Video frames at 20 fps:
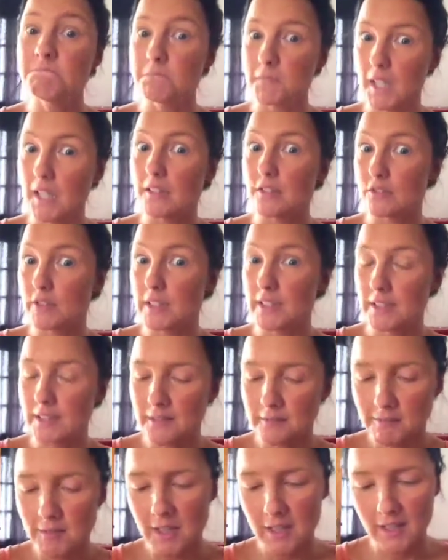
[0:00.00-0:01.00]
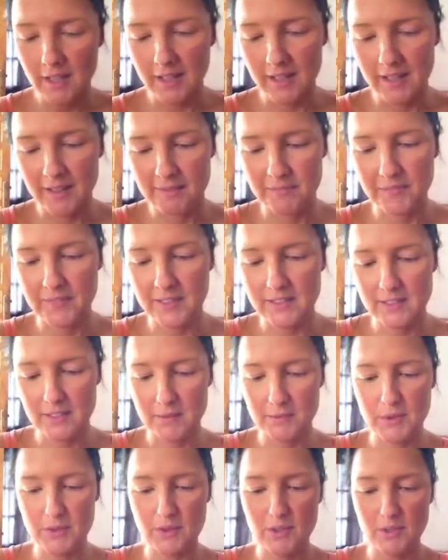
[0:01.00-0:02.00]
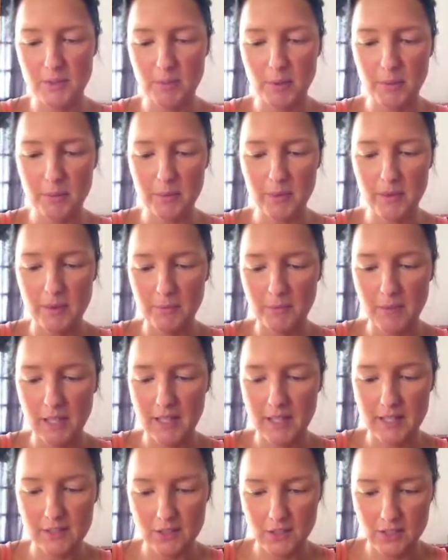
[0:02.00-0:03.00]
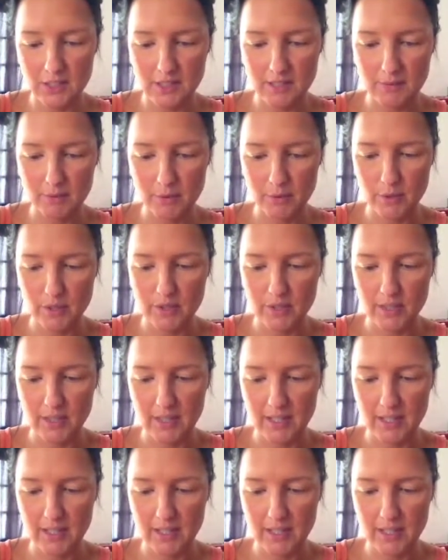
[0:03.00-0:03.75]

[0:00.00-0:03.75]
Yes, really. So I'm just going to pop a large shaded brush,